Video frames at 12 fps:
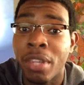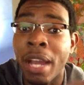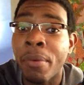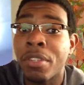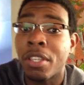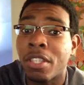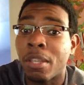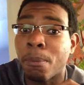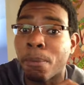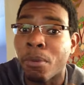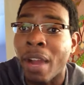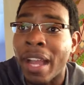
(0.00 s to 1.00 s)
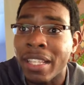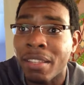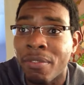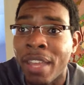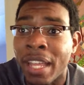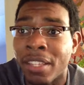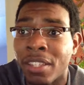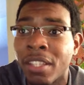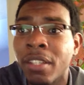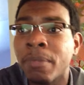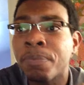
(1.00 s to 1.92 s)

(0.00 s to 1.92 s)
That was a surprise event.